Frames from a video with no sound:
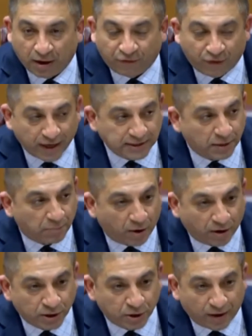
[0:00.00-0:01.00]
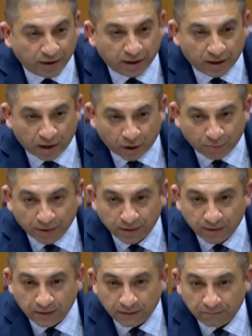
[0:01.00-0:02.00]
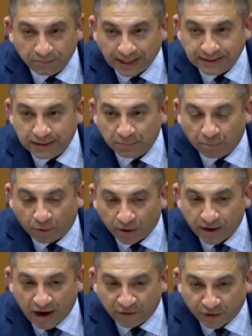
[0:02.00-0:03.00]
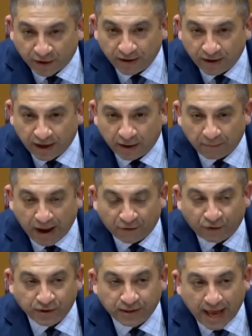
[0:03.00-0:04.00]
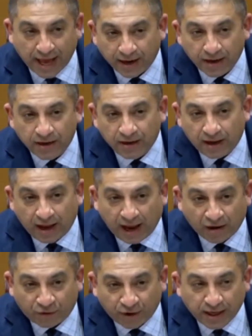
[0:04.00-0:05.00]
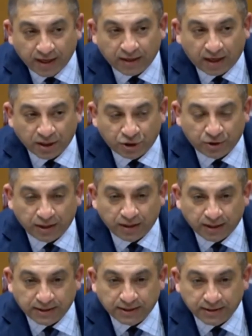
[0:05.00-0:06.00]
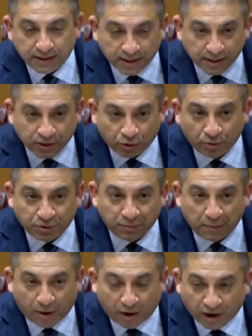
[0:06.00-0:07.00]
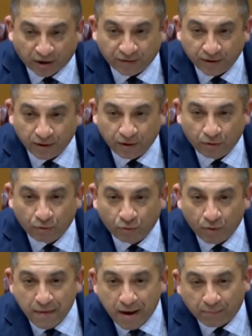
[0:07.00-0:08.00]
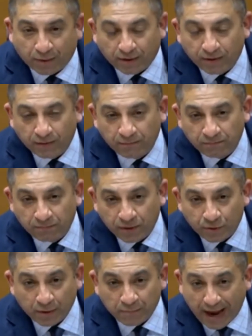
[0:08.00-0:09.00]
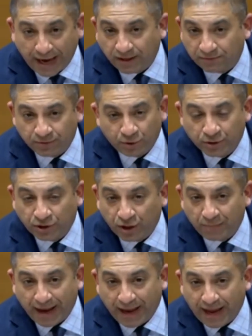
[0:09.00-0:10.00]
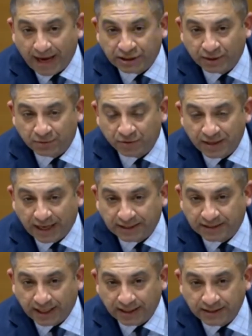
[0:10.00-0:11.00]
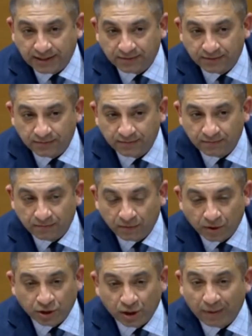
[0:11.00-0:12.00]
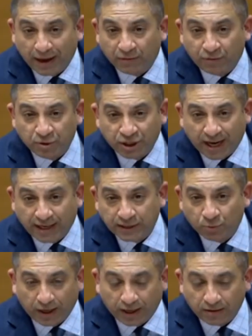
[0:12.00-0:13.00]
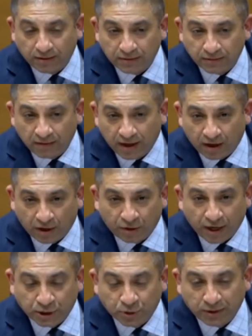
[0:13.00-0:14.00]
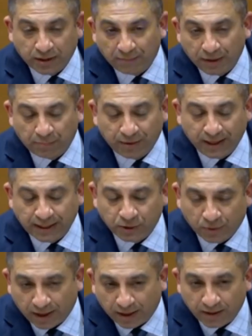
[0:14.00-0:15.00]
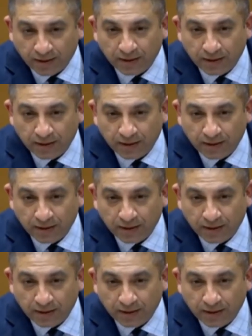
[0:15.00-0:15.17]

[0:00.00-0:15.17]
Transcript: friends and partners around the globe. That's an important effort, and an effort that every country in this group should be part of. Remember, you can certainly buy AI chips from the United States. You can certainly buy them from China as well. Other nations will come into play as well.